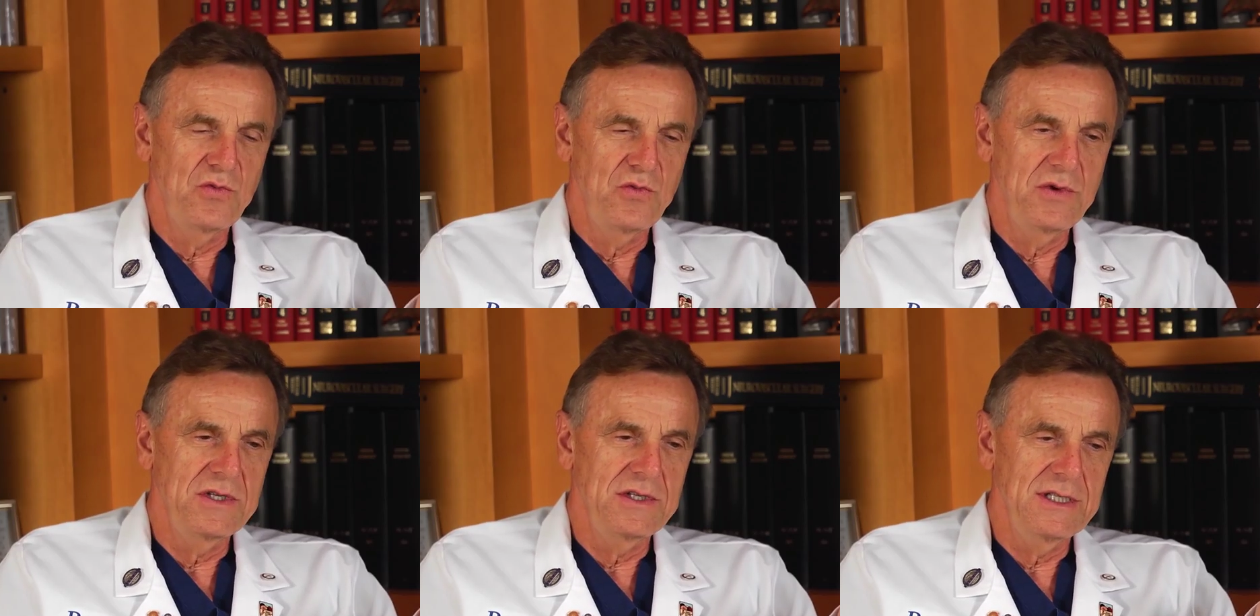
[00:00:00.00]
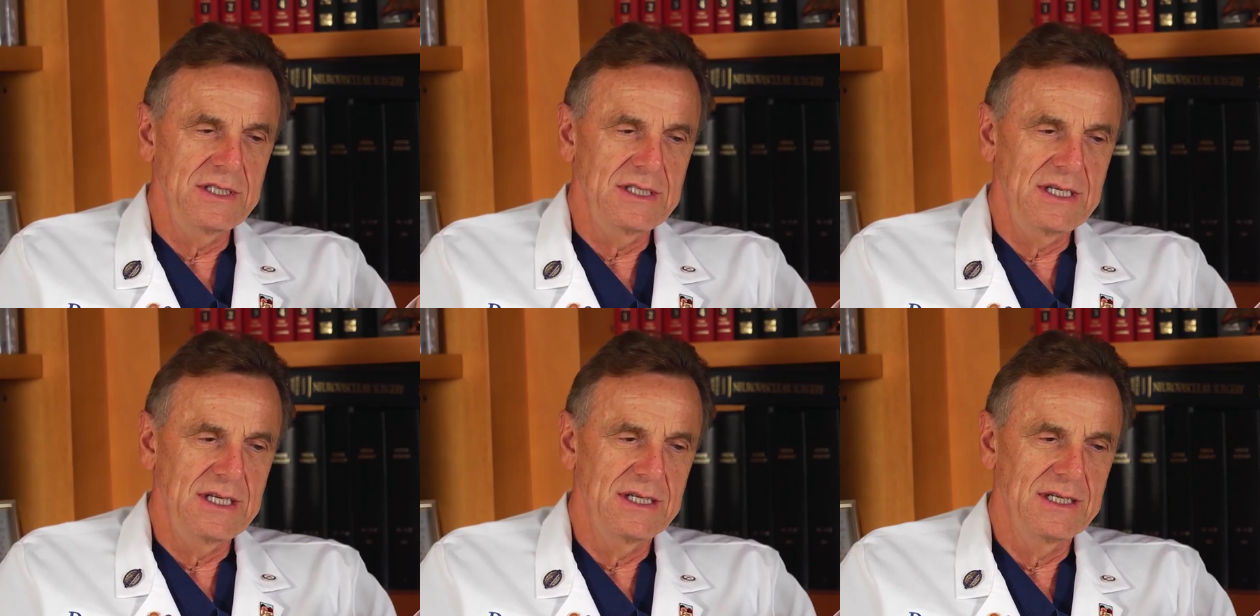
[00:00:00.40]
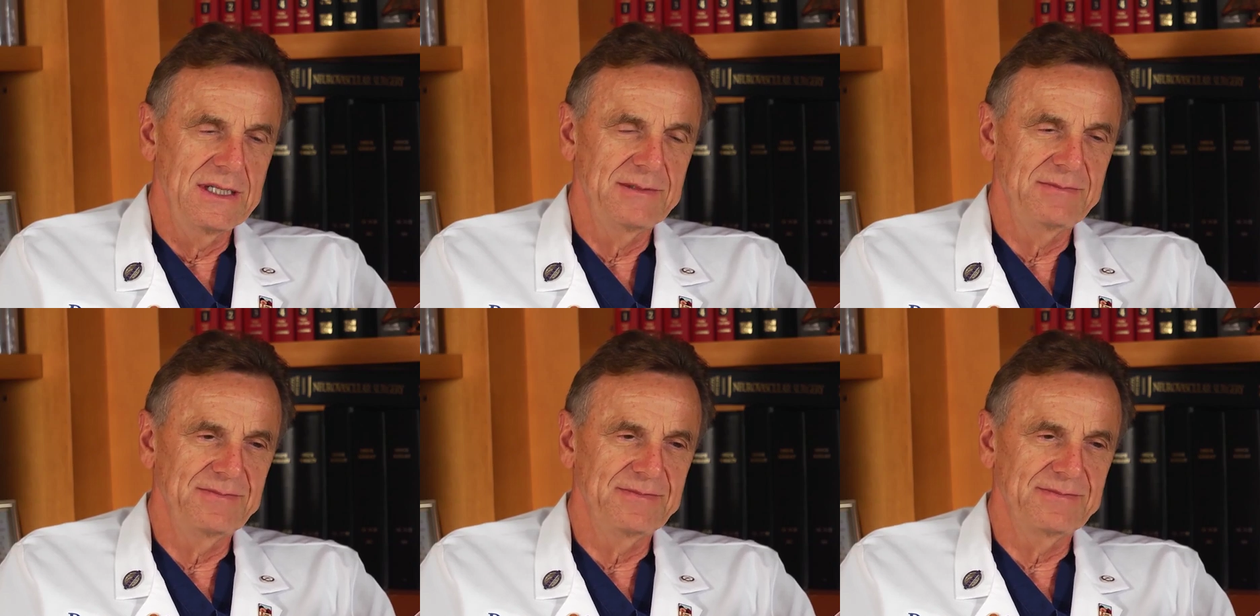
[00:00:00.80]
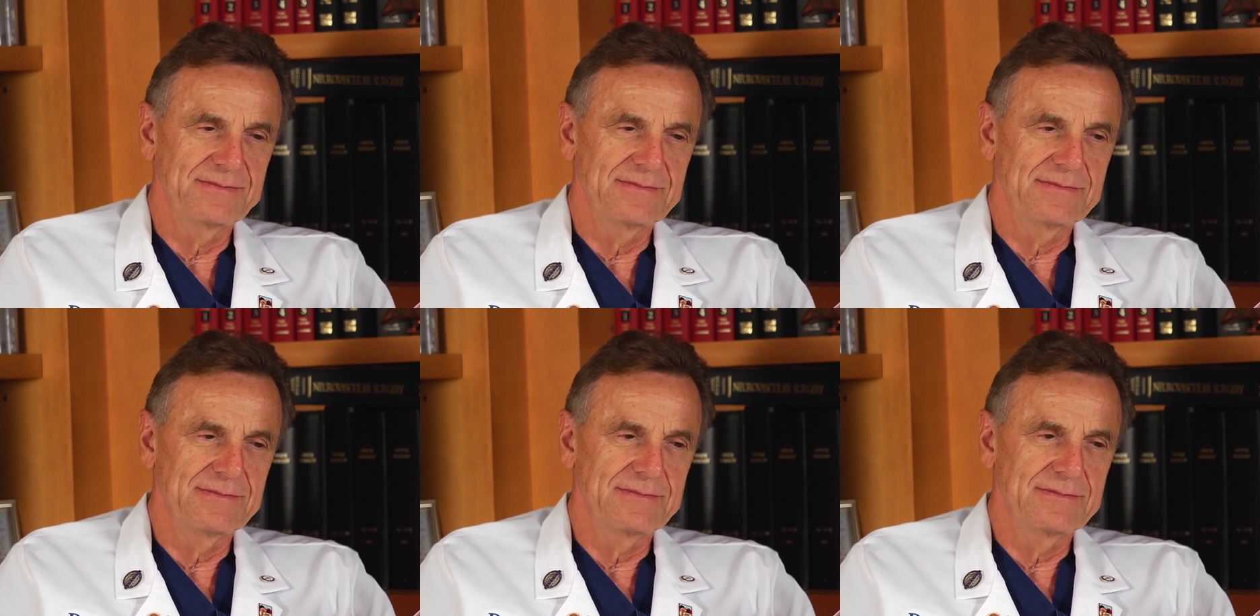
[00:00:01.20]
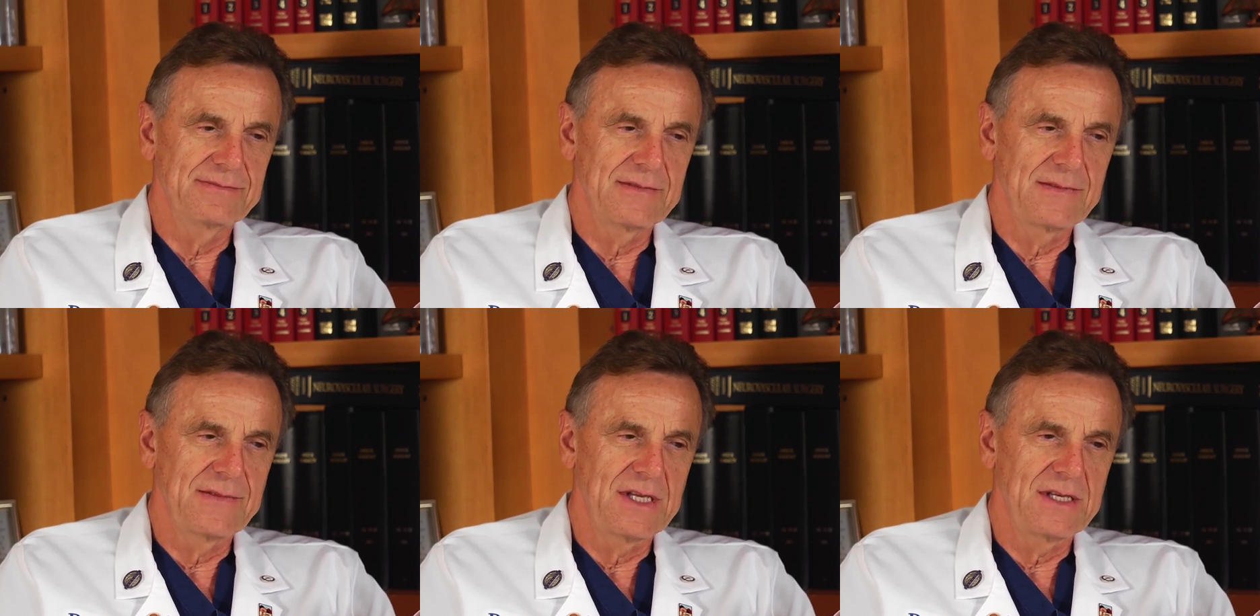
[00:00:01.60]
really
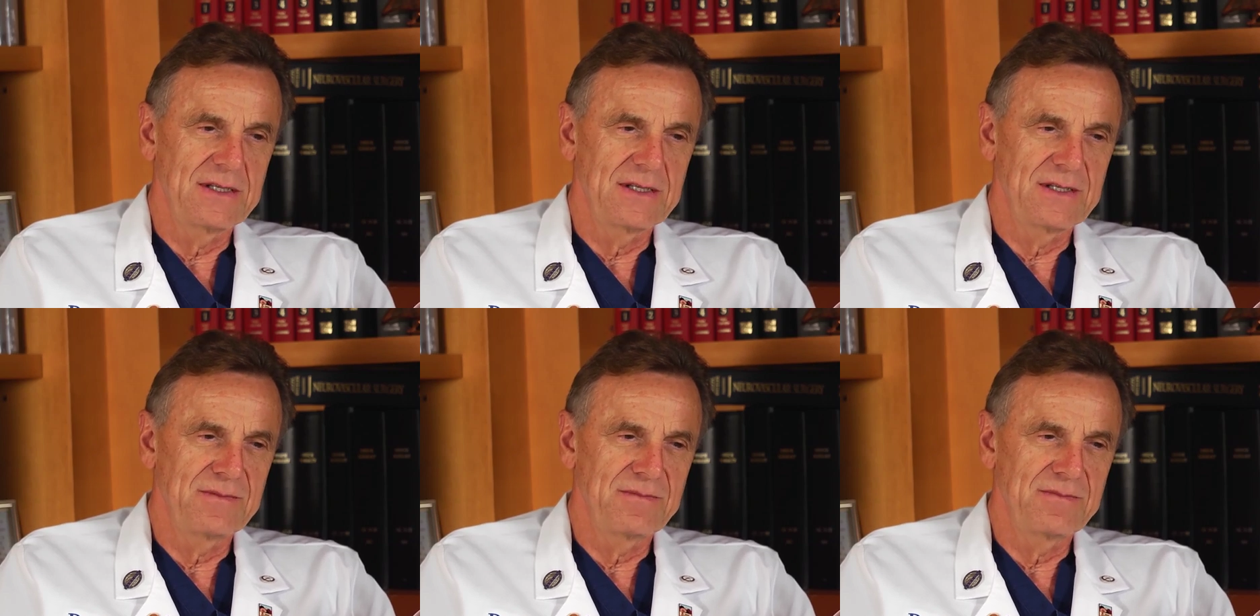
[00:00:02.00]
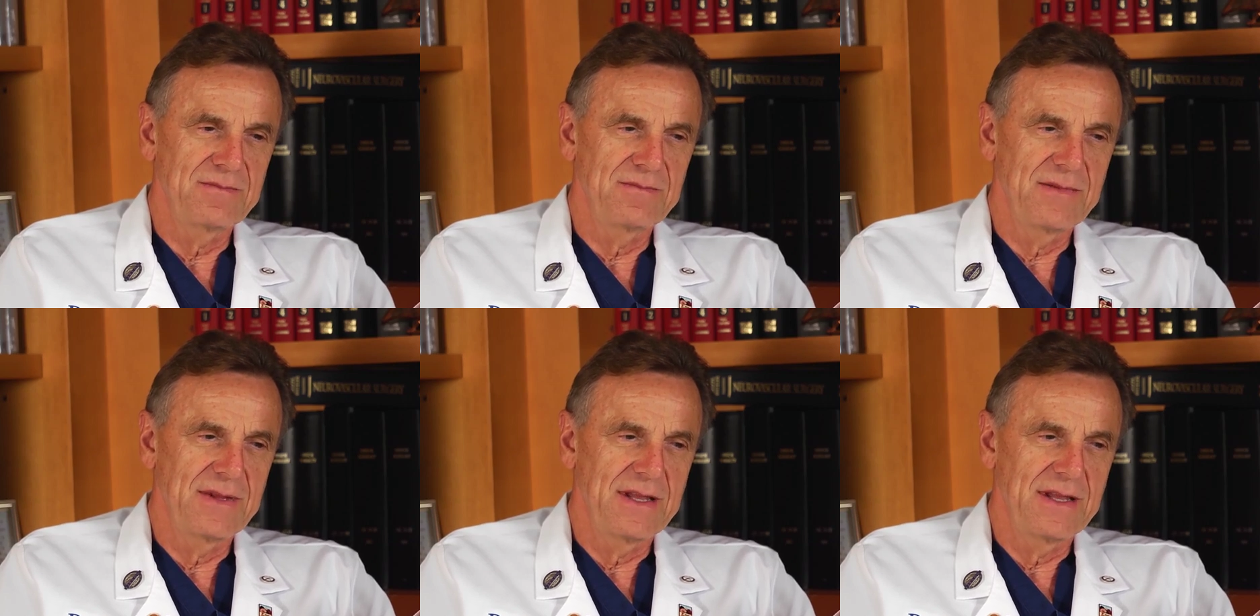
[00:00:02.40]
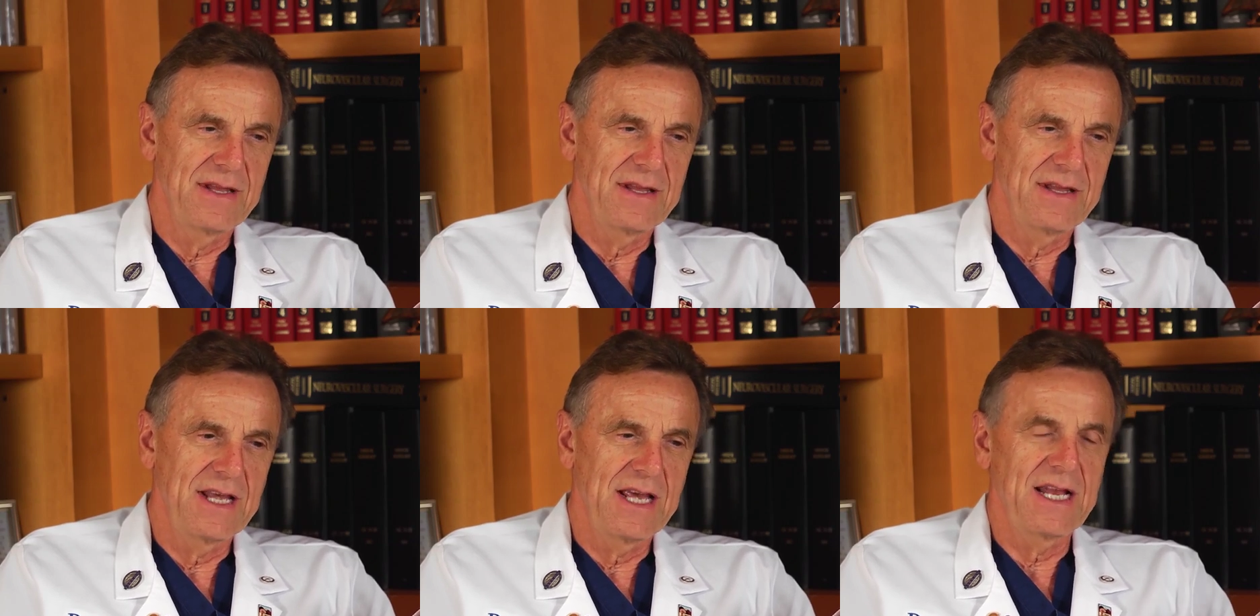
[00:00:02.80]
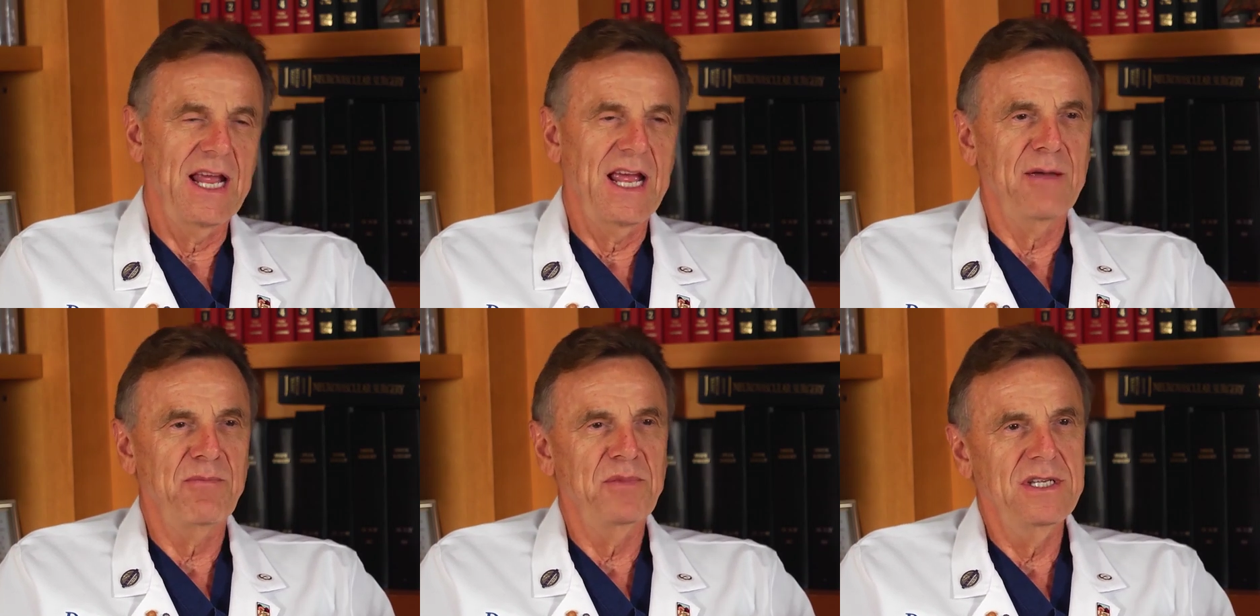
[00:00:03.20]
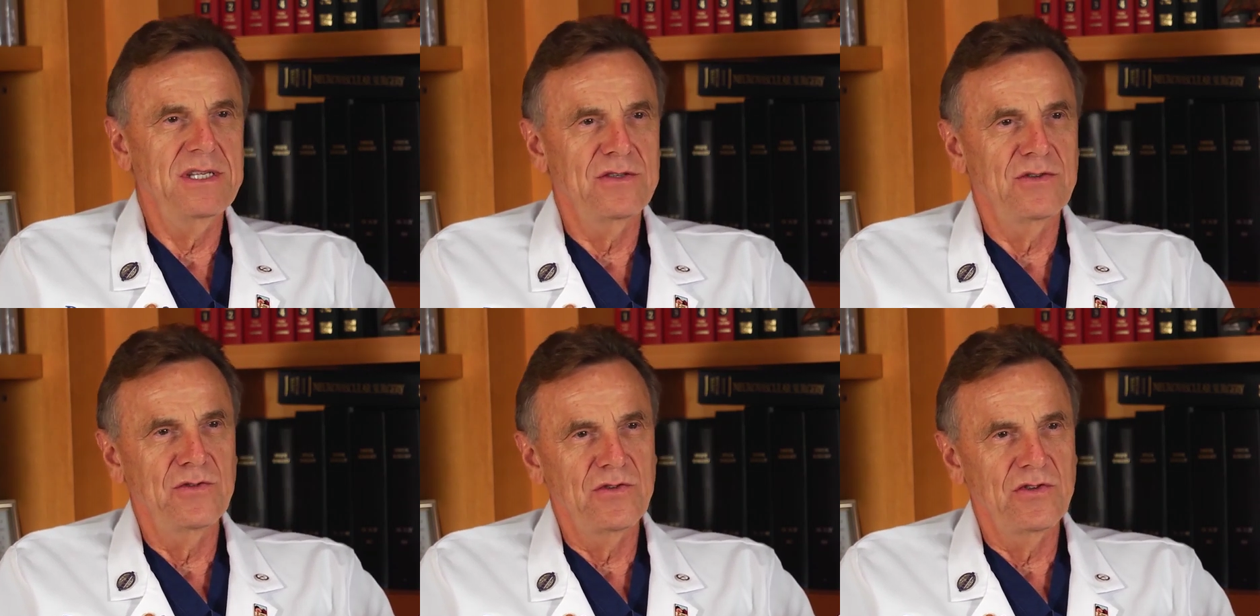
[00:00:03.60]
that
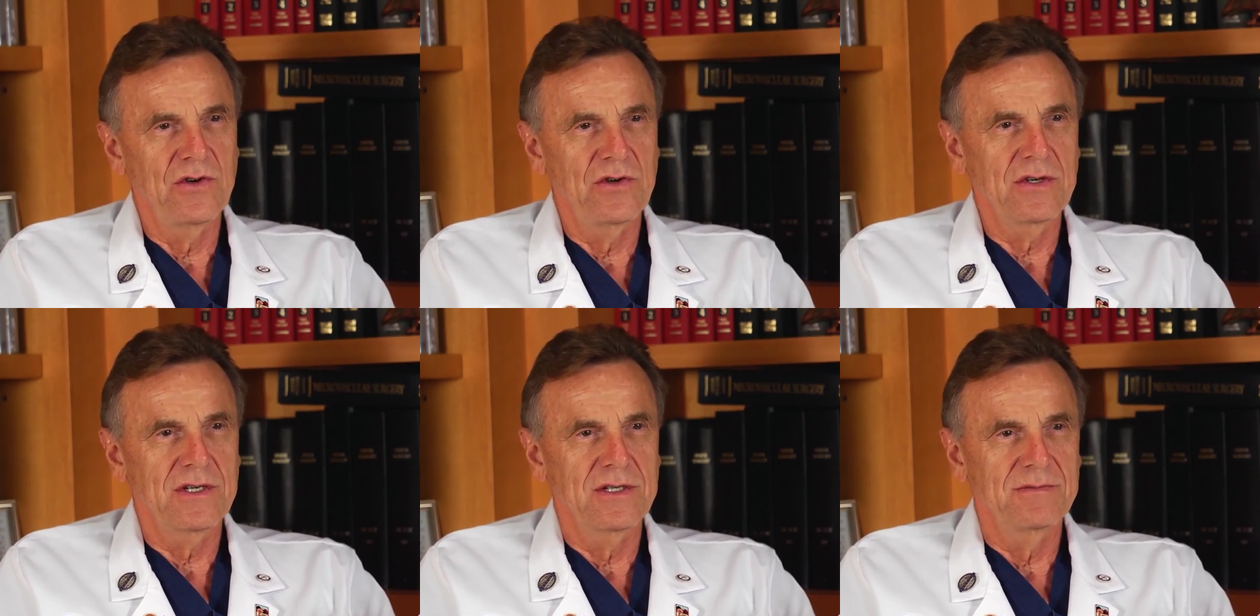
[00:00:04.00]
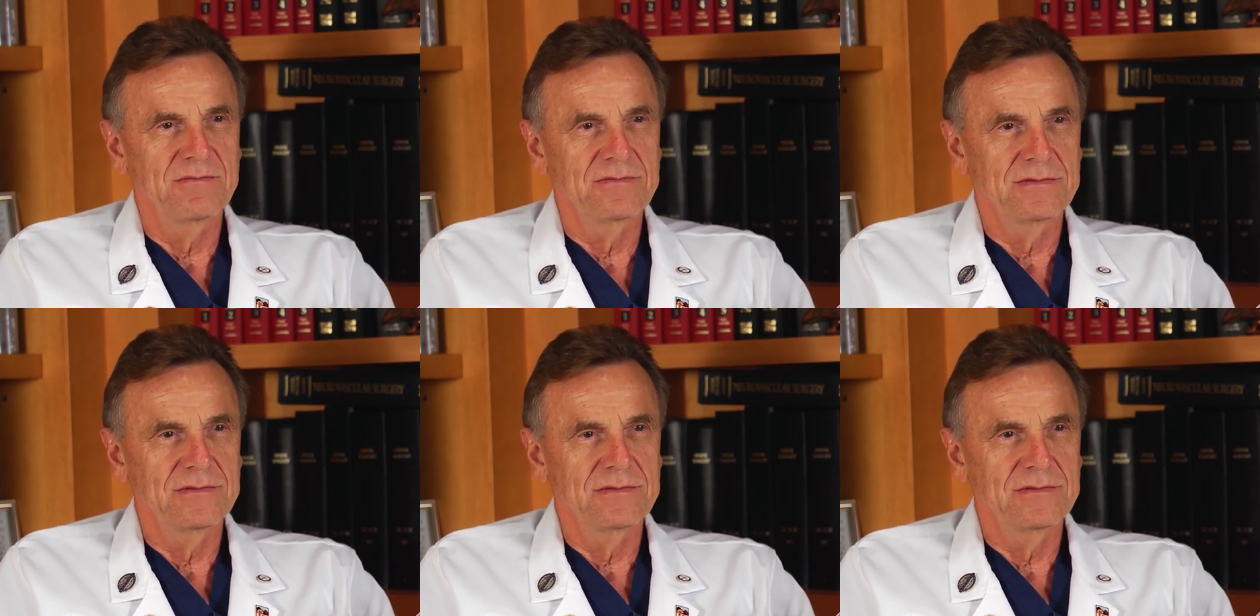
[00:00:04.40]
happy in New York.